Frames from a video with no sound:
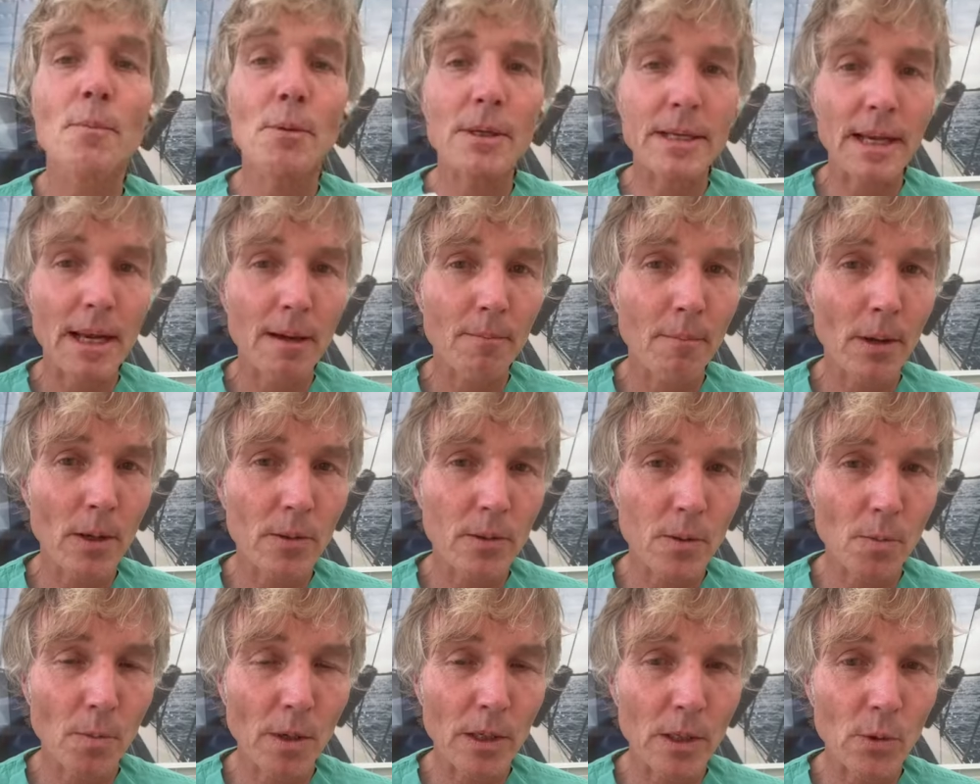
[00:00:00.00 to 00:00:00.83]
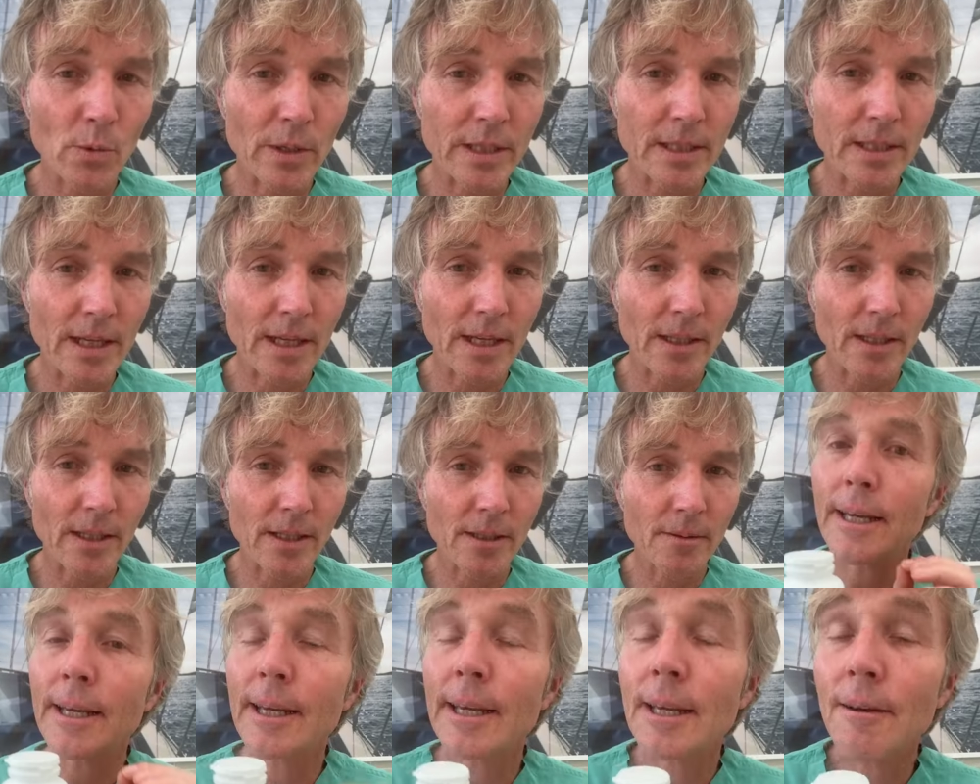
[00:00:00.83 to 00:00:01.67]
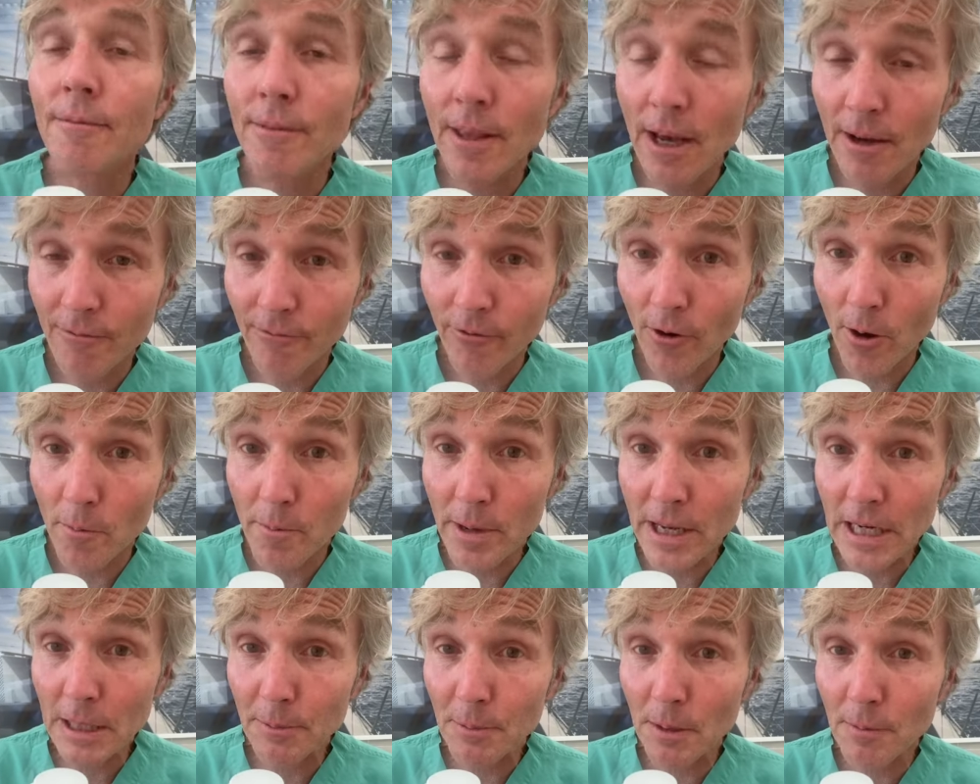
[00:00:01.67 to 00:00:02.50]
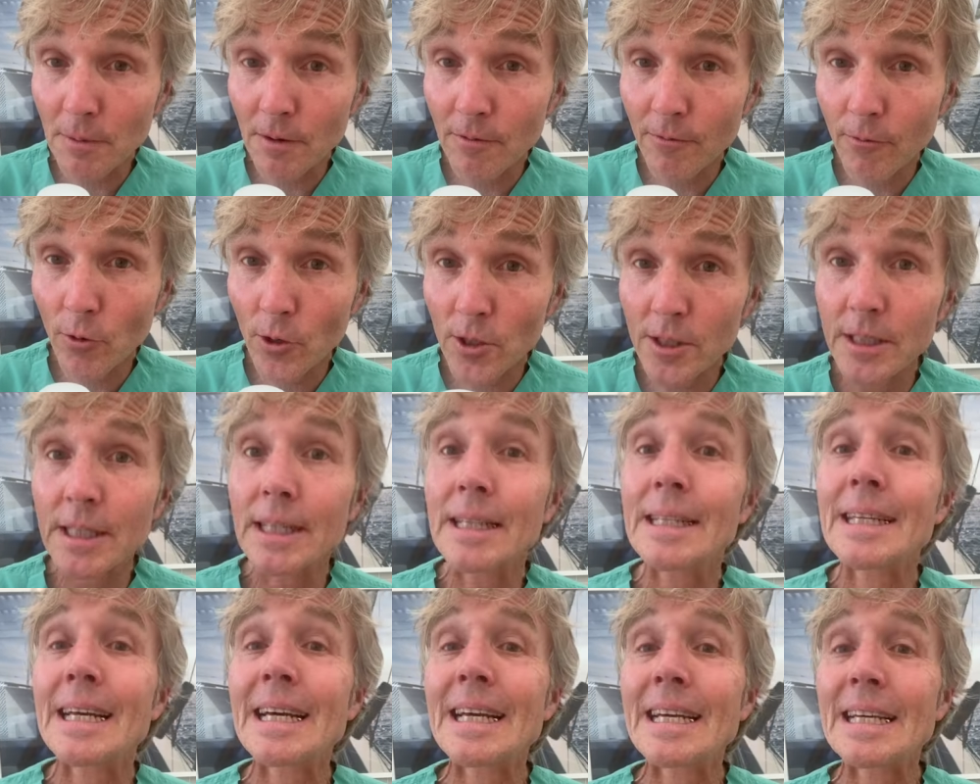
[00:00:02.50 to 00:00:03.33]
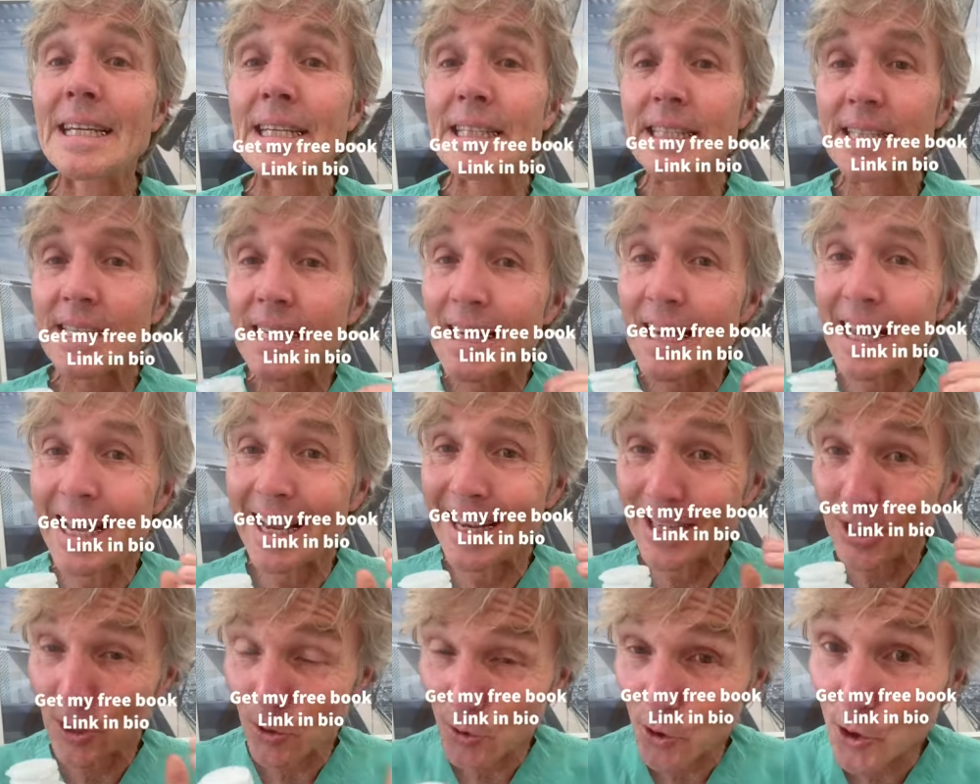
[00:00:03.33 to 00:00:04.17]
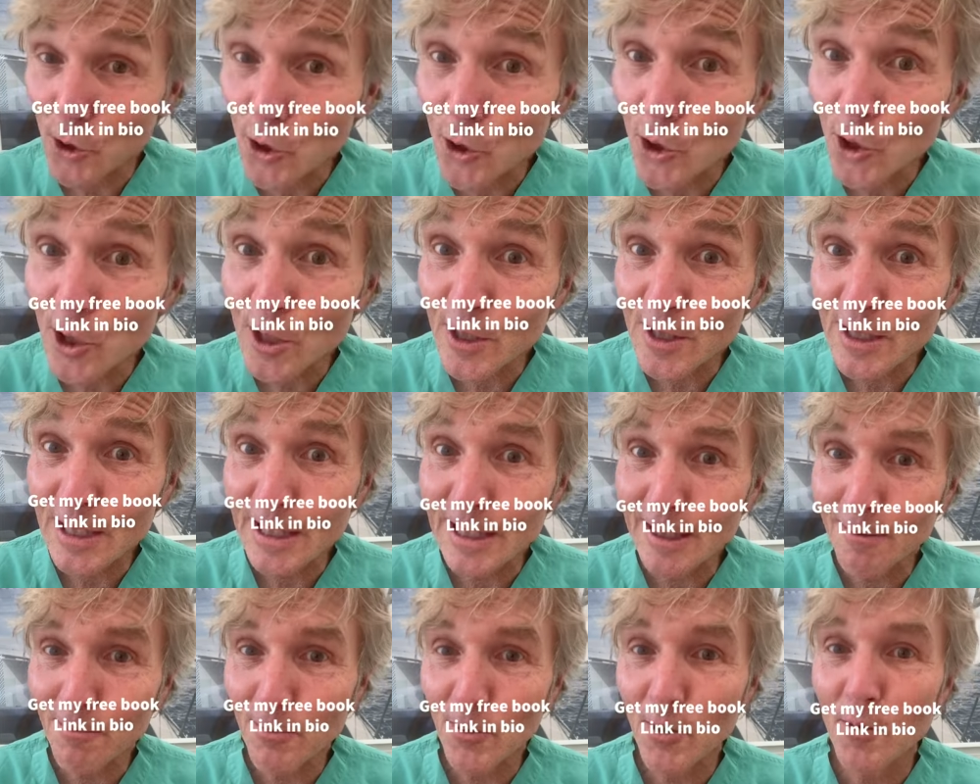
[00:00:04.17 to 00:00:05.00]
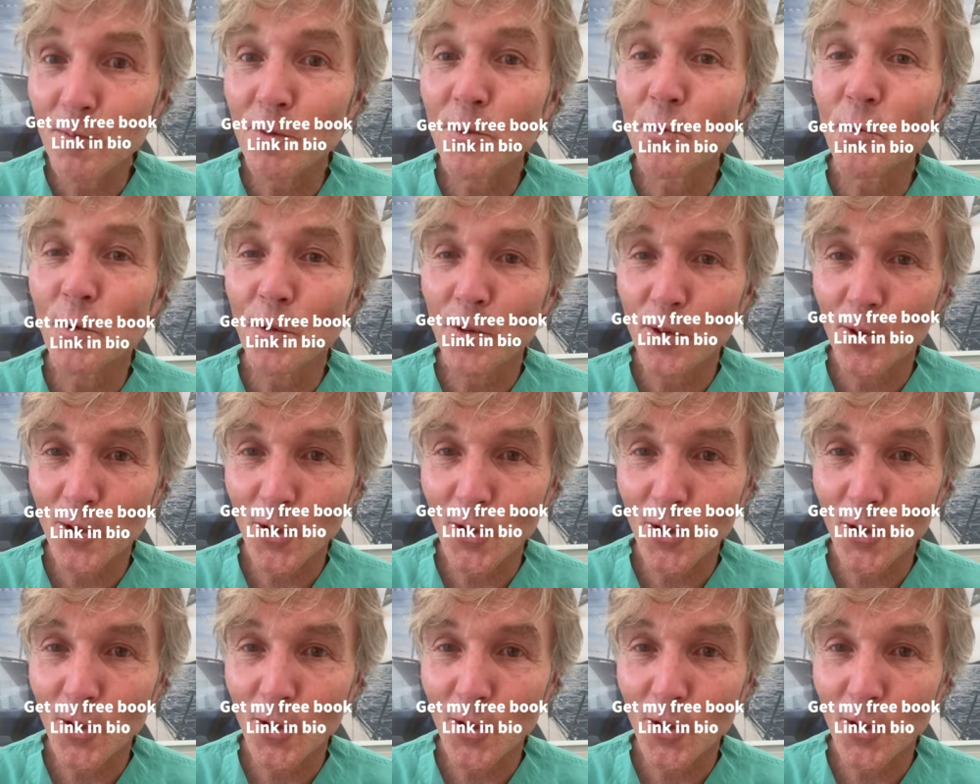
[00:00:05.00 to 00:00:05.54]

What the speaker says: for 10 pounds of body weight daily. You give that for a minimum of 14 days and you should see an improvement with your